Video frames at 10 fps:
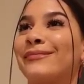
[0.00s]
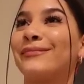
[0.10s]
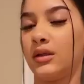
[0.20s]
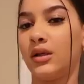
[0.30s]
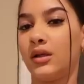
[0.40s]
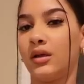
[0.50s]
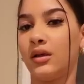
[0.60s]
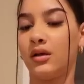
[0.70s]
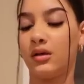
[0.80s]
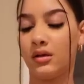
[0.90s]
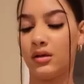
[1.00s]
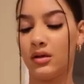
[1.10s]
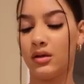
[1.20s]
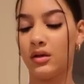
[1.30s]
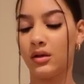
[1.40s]
The
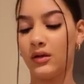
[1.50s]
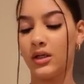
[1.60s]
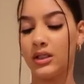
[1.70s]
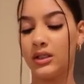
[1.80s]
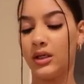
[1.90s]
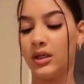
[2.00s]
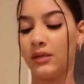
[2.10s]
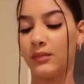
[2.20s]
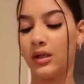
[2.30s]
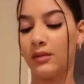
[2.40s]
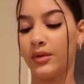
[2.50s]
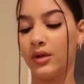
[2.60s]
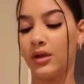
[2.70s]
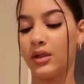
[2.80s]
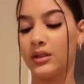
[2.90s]
creatine, I'm gonna
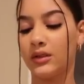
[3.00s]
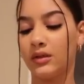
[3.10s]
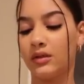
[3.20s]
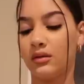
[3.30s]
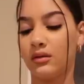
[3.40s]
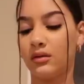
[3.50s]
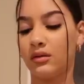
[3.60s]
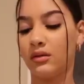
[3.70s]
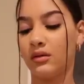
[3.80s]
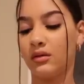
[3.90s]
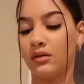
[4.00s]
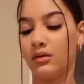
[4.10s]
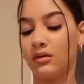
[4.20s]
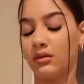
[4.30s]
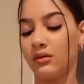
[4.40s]
put
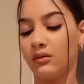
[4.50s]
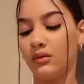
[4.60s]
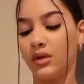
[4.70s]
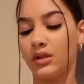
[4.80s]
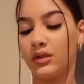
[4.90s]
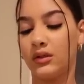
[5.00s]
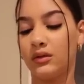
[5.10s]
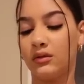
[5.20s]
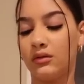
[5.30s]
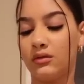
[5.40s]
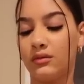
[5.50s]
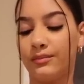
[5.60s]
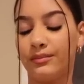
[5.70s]
one scoop.